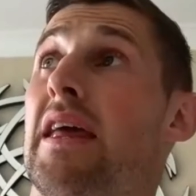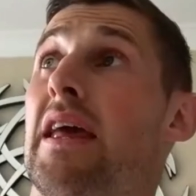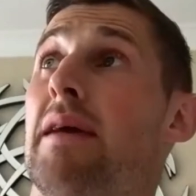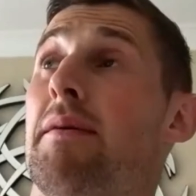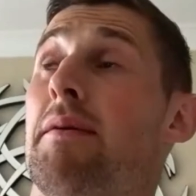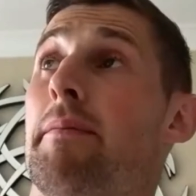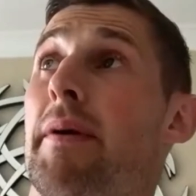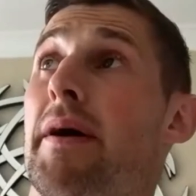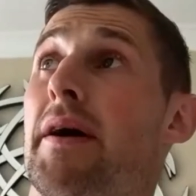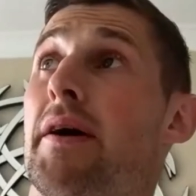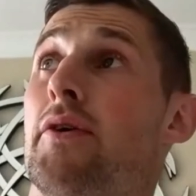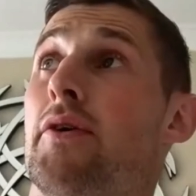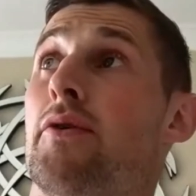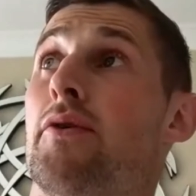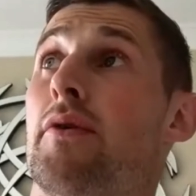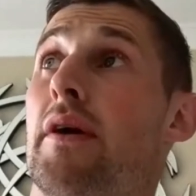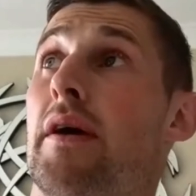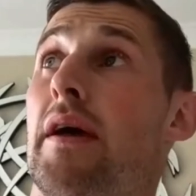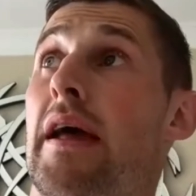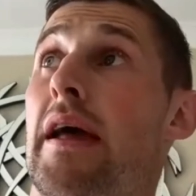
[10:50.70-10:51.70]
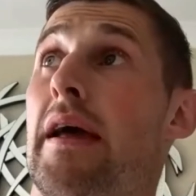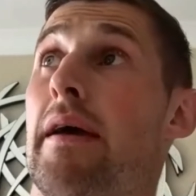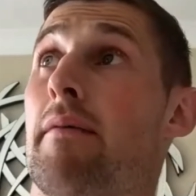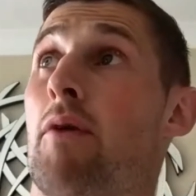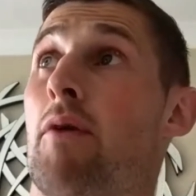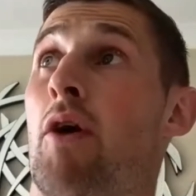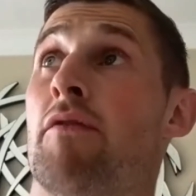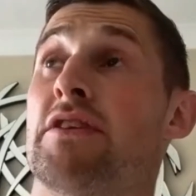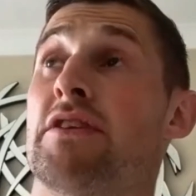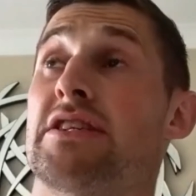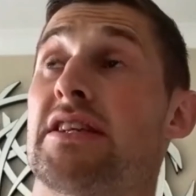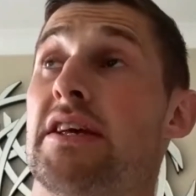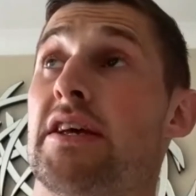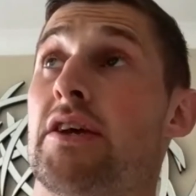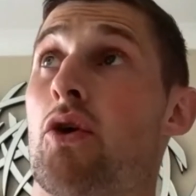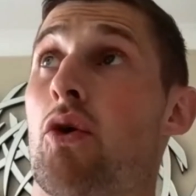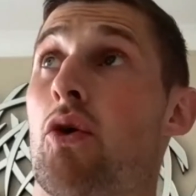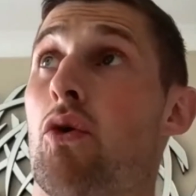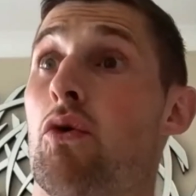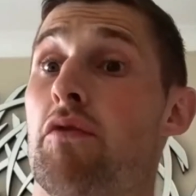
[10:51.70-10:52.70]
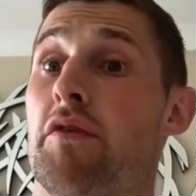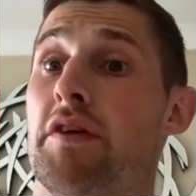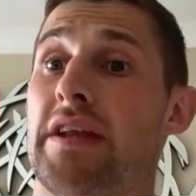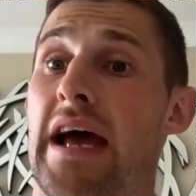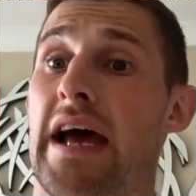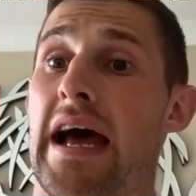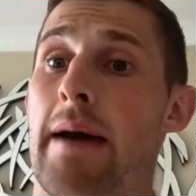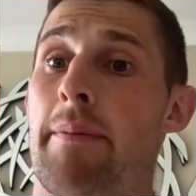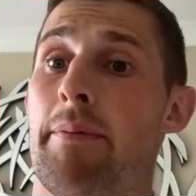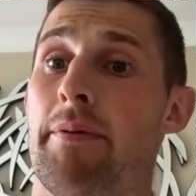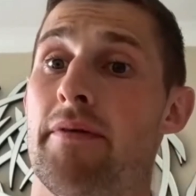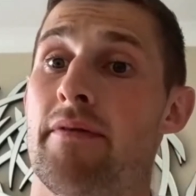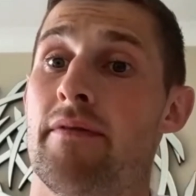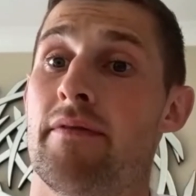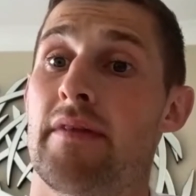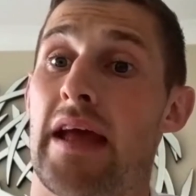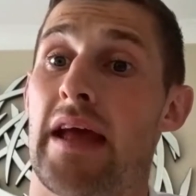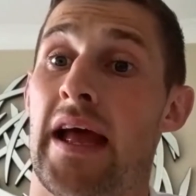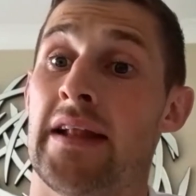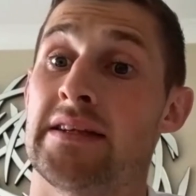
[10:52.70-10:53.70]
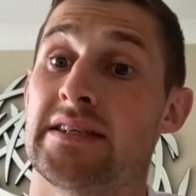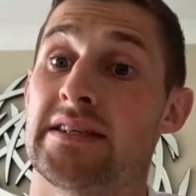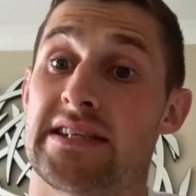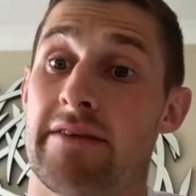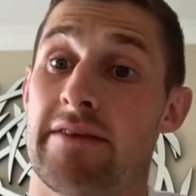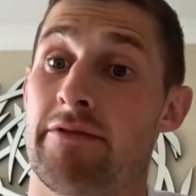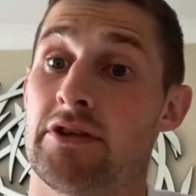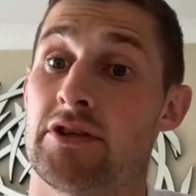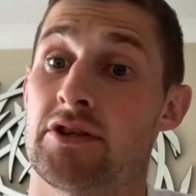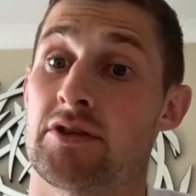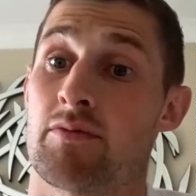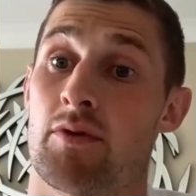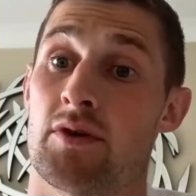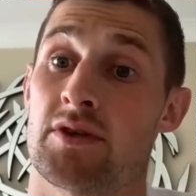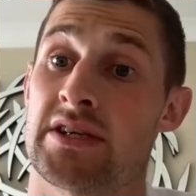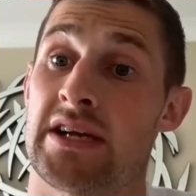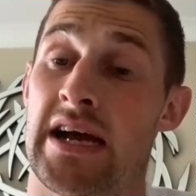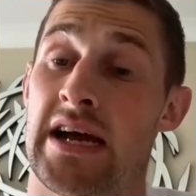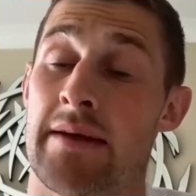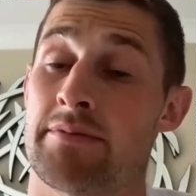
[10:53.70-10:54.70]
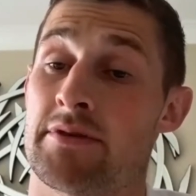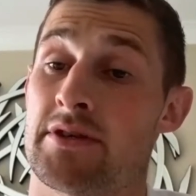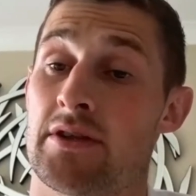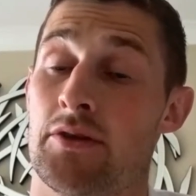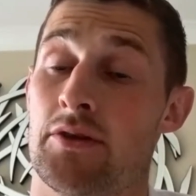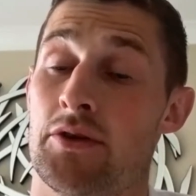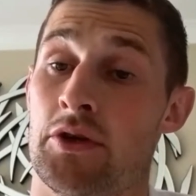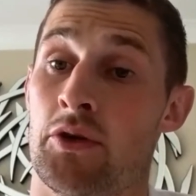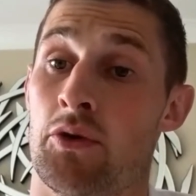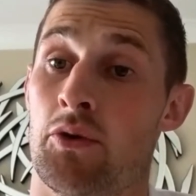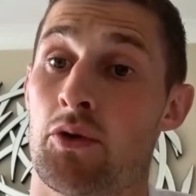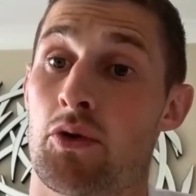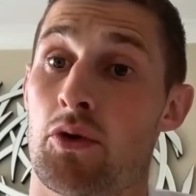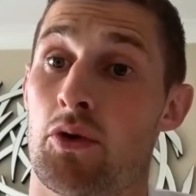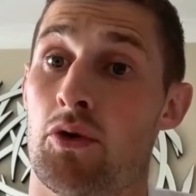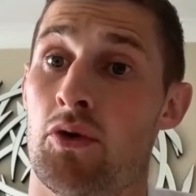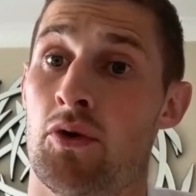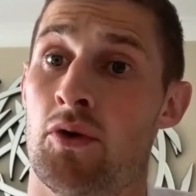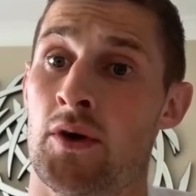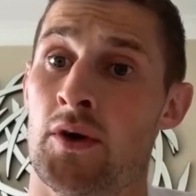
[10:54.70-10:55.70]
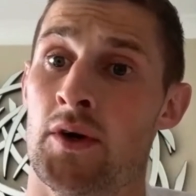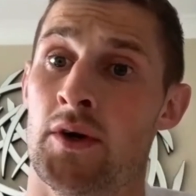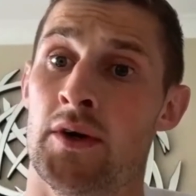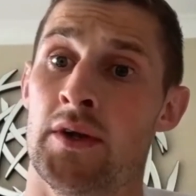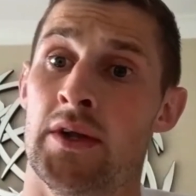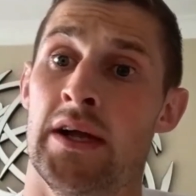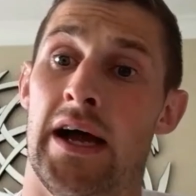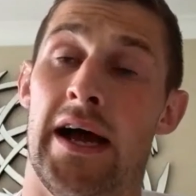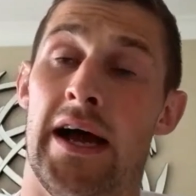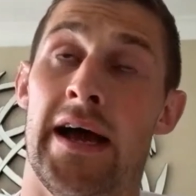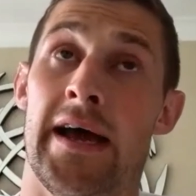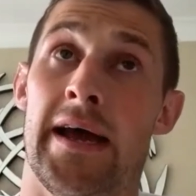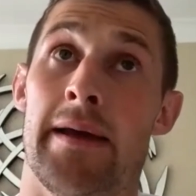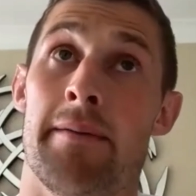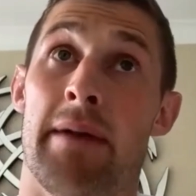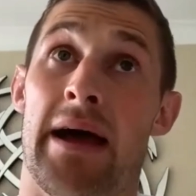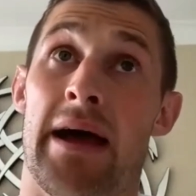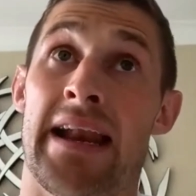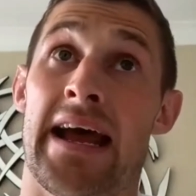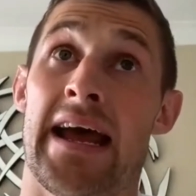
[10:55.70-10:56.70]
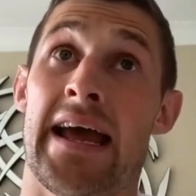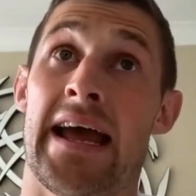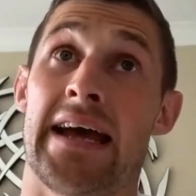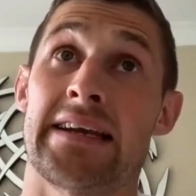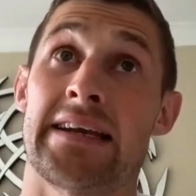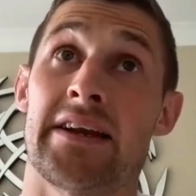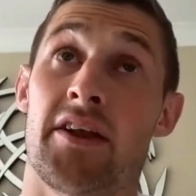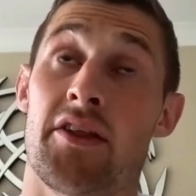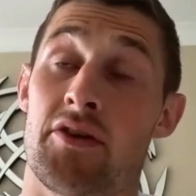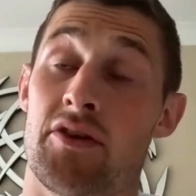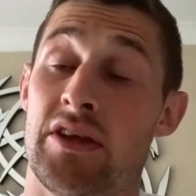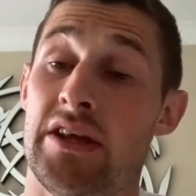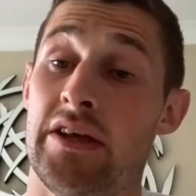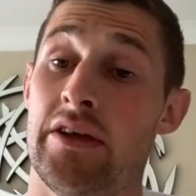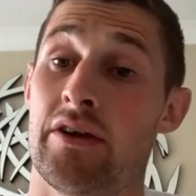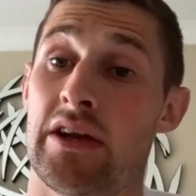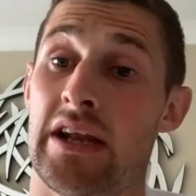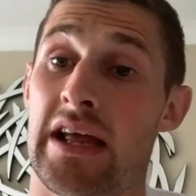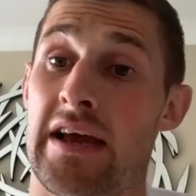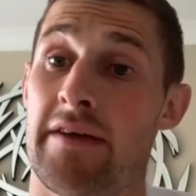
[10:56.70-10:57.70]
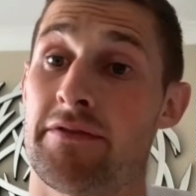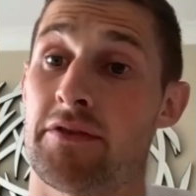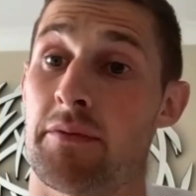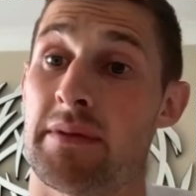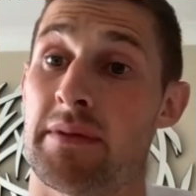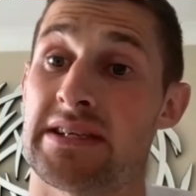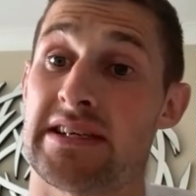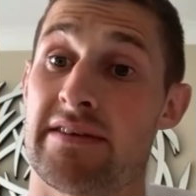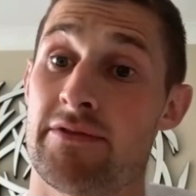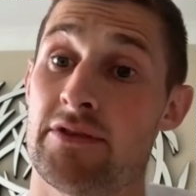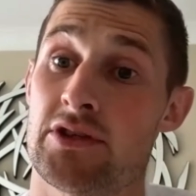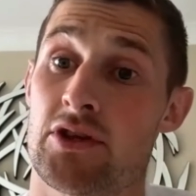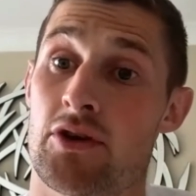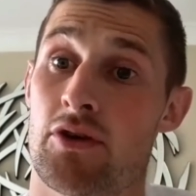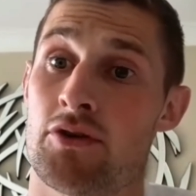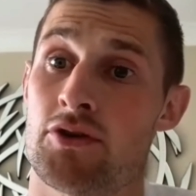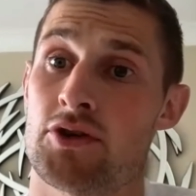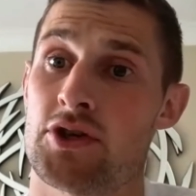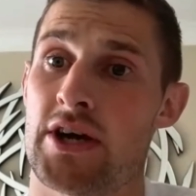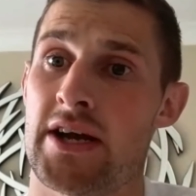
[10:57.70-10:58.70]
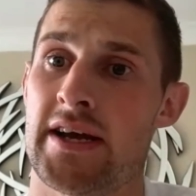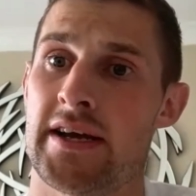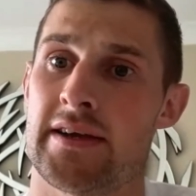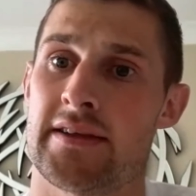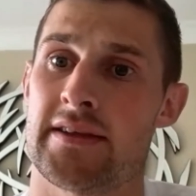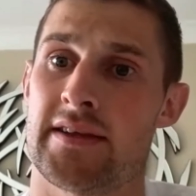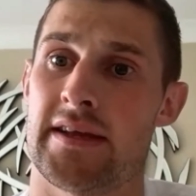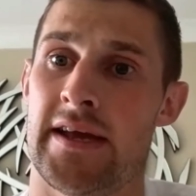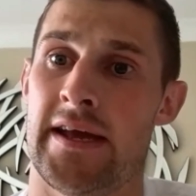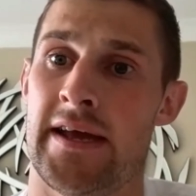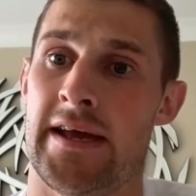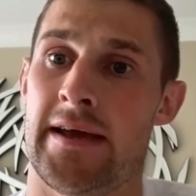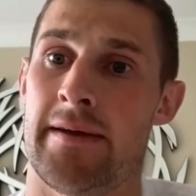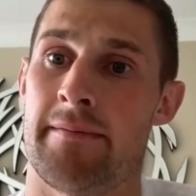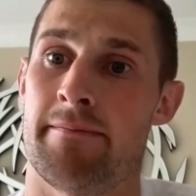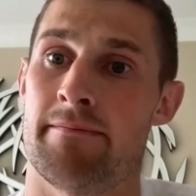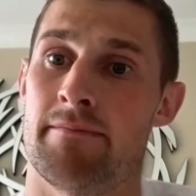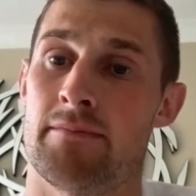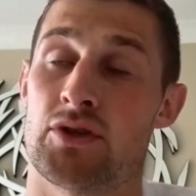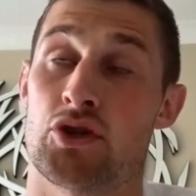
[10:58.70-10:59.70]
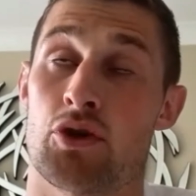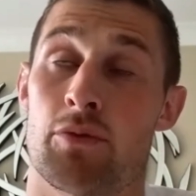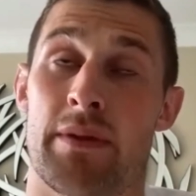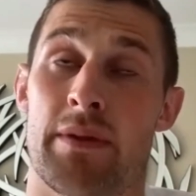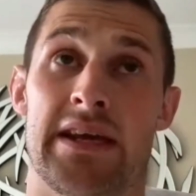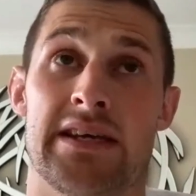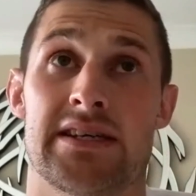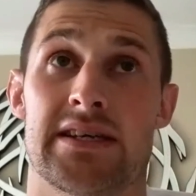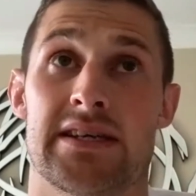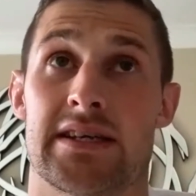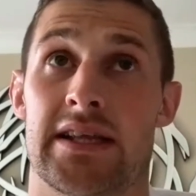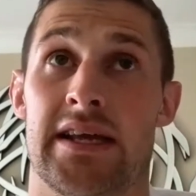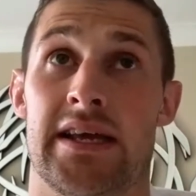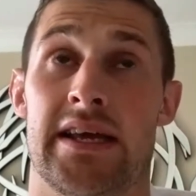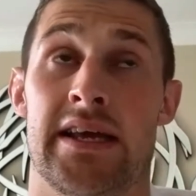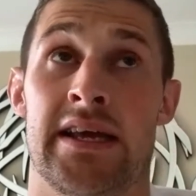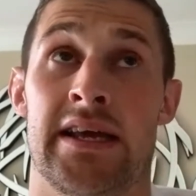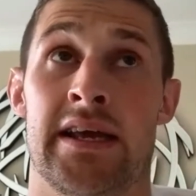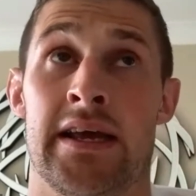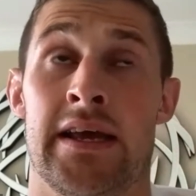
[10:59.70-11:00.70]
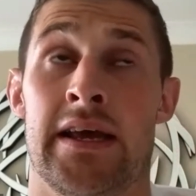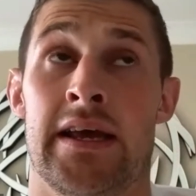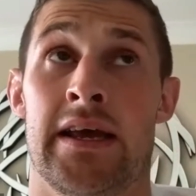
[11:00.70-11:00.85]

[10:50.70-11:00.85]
came about. Obviously, COVID happened, and sevens was an absolute no-go. And I had another year left on my sevens contract. So basically,